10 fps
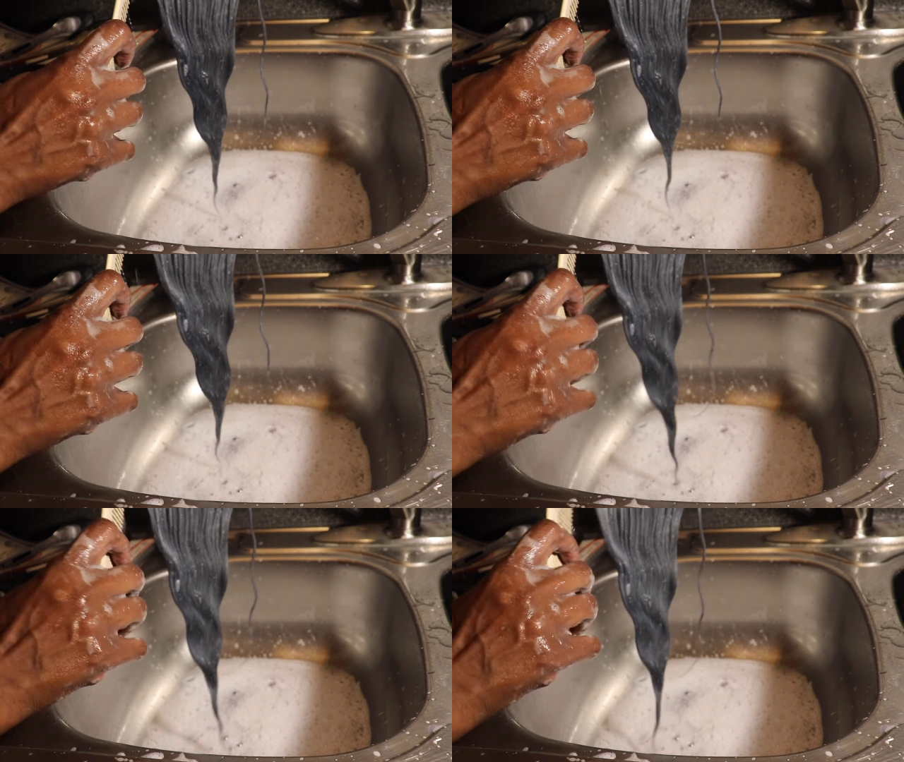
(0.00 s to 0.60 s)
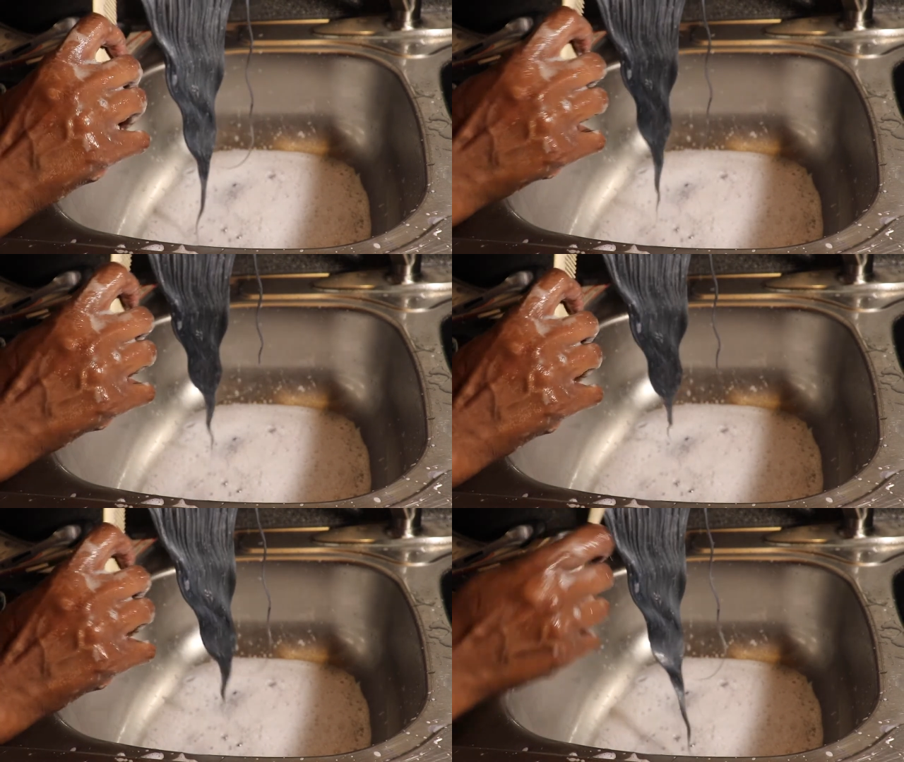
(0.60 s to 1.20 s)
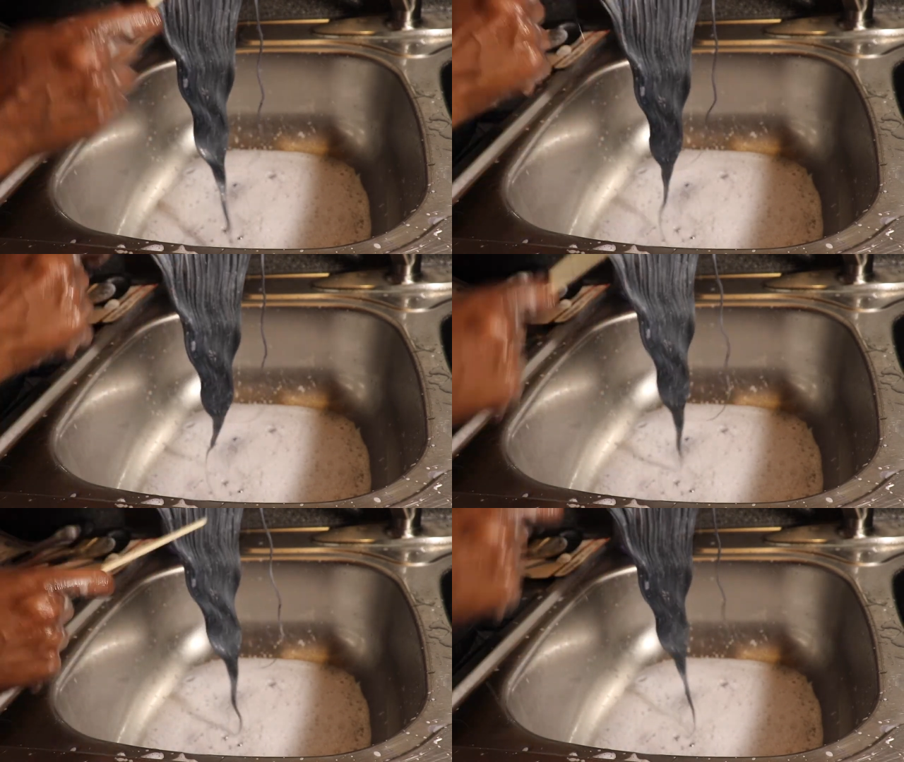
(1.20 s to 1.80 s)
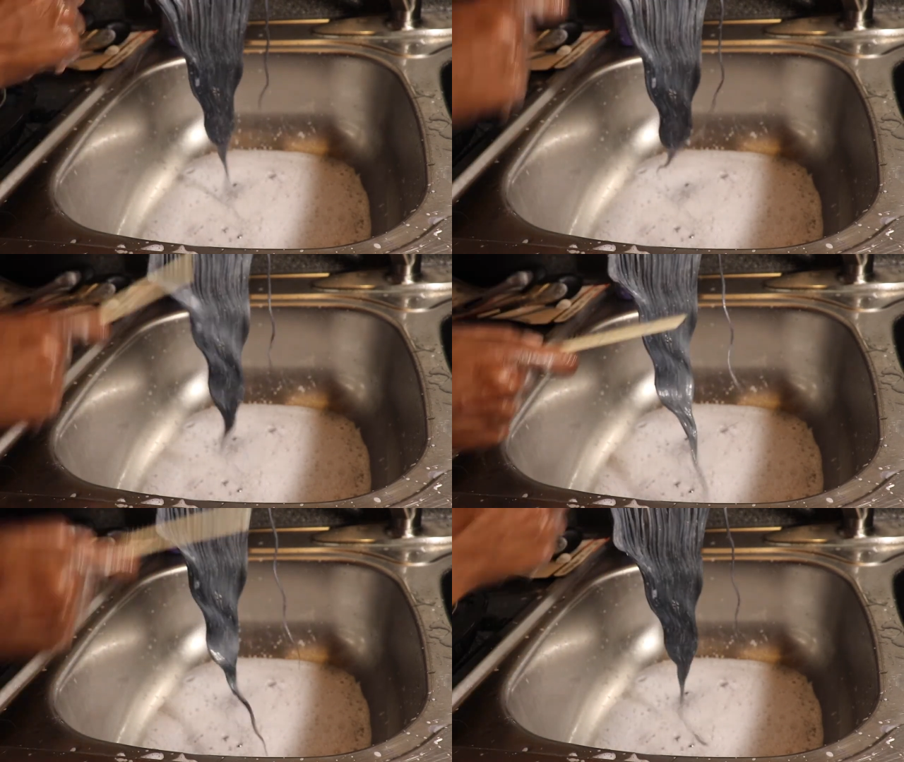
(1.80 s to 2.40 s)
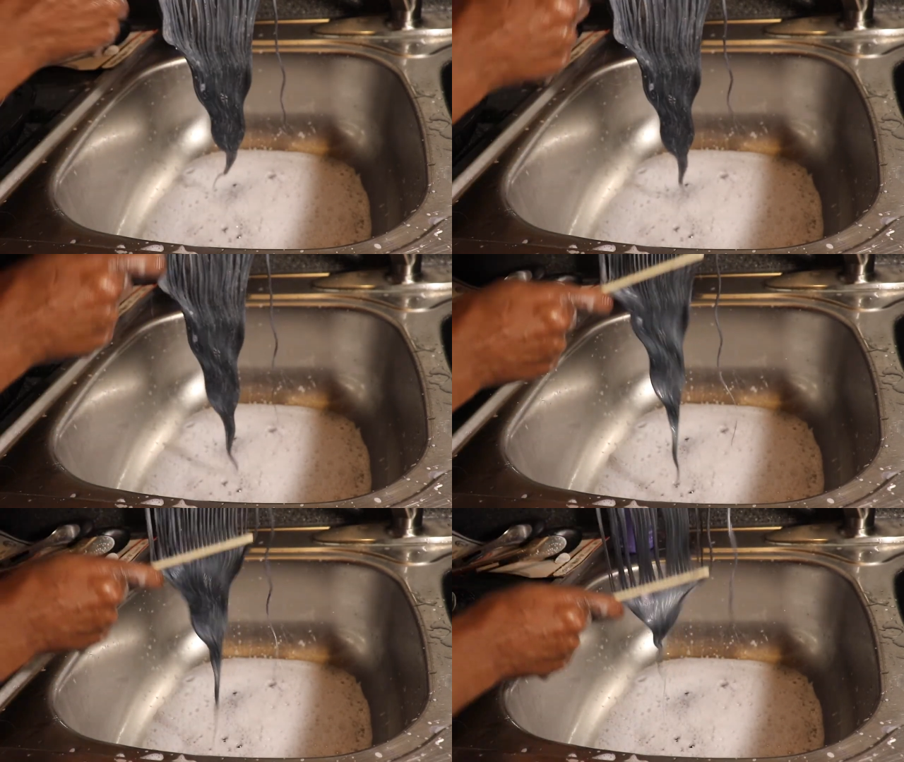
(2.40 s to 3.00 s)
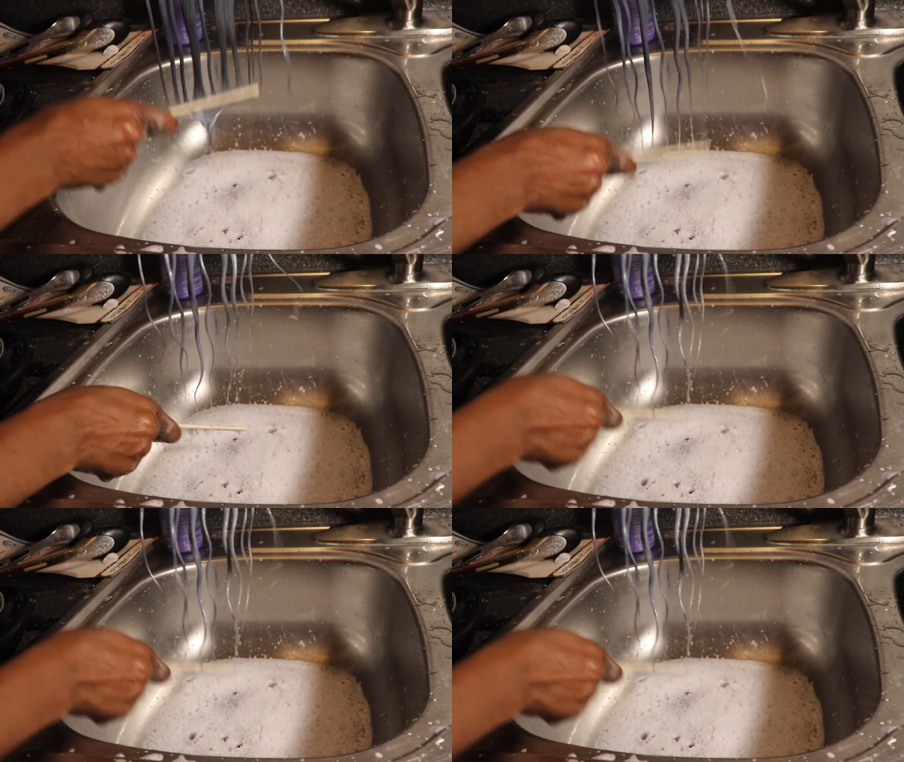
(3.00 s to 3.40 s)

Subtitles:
No face is visible, so there are no lips to read.